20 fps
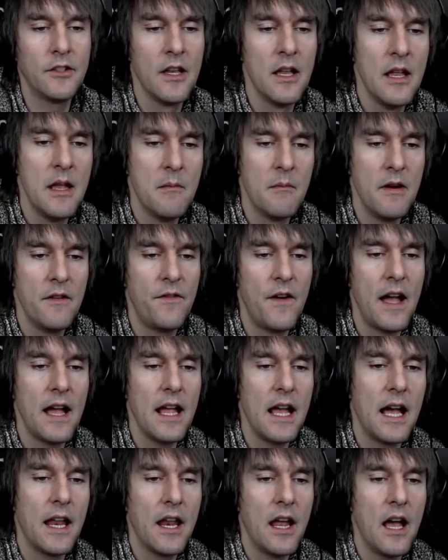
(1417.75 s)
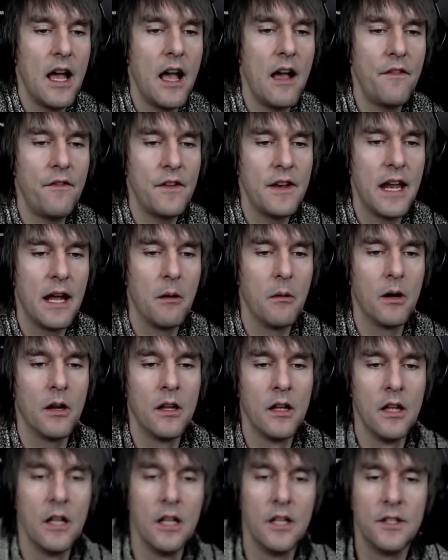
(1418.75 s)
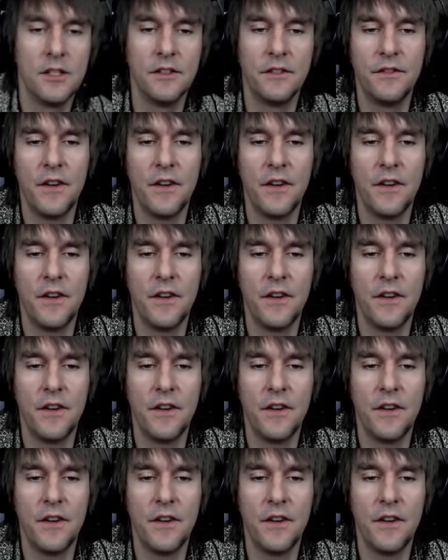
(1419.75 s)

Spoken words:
If I had half an hour to